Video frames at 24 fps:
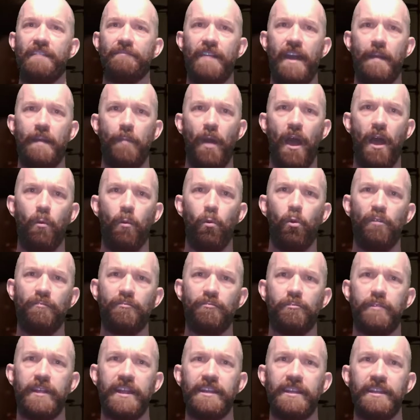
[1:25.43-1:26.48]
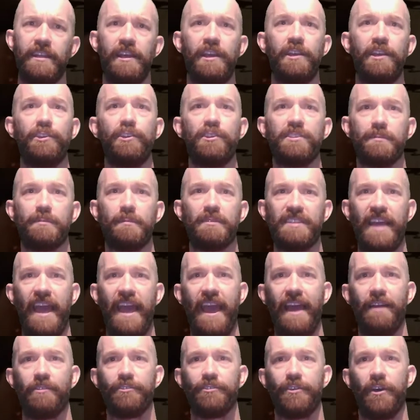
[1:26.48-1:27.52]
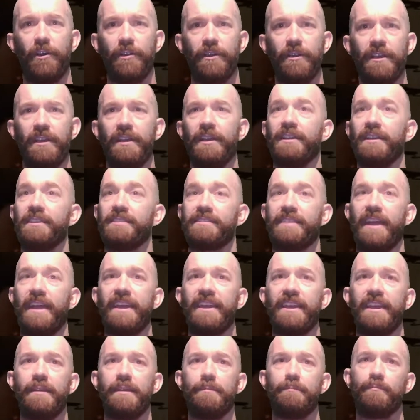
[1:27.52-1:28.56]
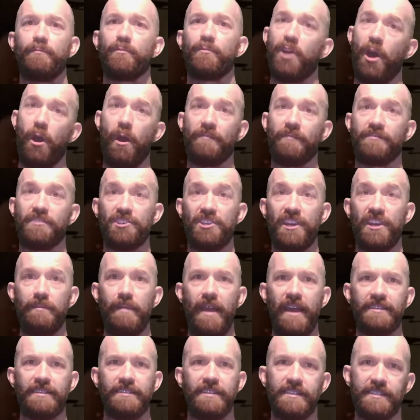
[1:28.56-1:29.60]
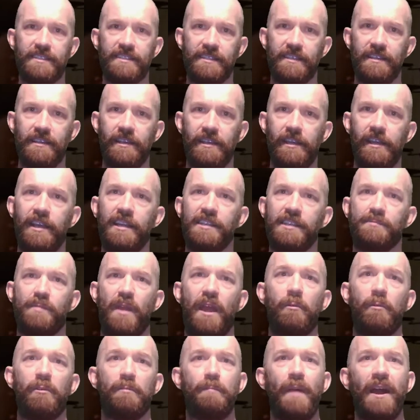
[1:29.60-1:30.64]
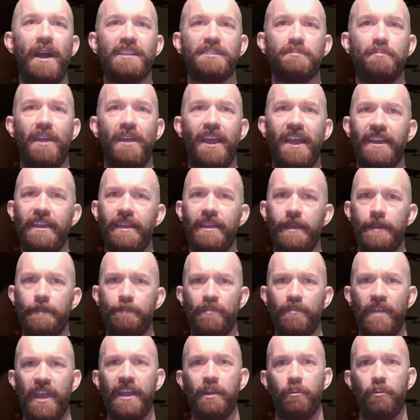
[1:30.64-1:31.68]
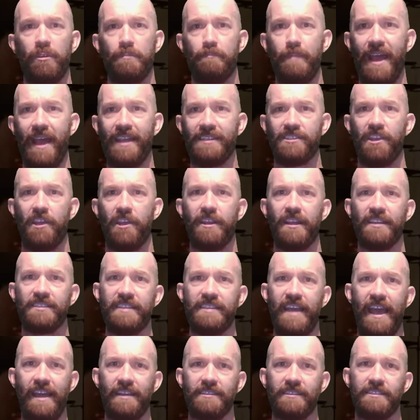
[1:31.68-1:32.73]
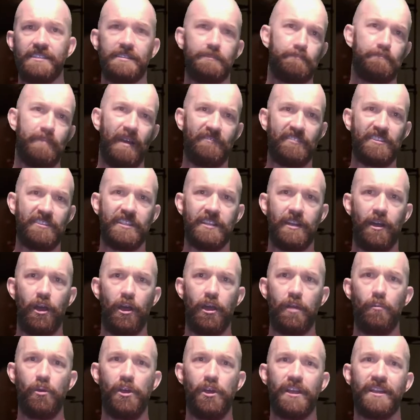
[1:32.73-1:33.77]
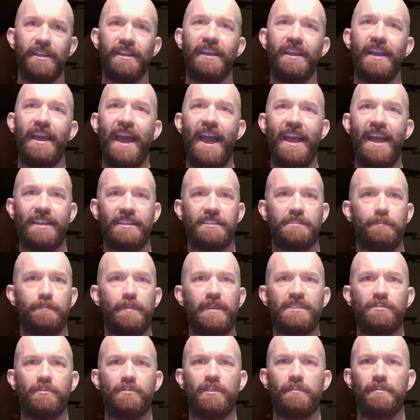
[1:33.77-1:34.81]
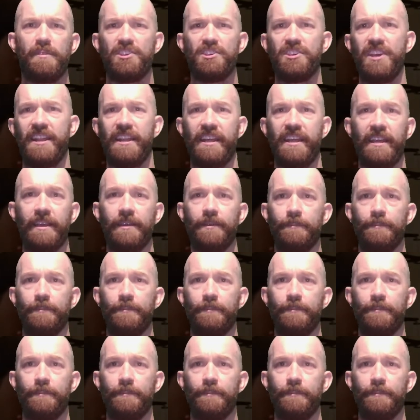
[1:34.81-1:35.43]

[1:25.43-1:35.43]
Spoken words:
Vampire Wolverine. Use him as a hound dog. Stake him. Go after She-mantis. Spray it with bug spray. Hit it with bat sonar sounds. Buffy did her homework. Hack it to bits with a machete.